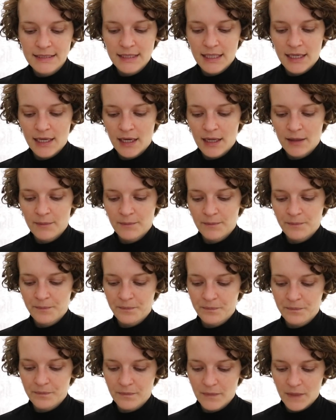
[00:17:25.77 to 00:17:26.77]

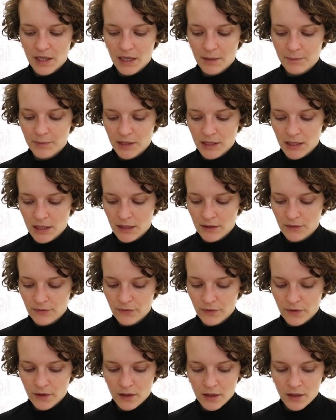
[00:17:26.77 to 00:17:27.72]
time, I believe,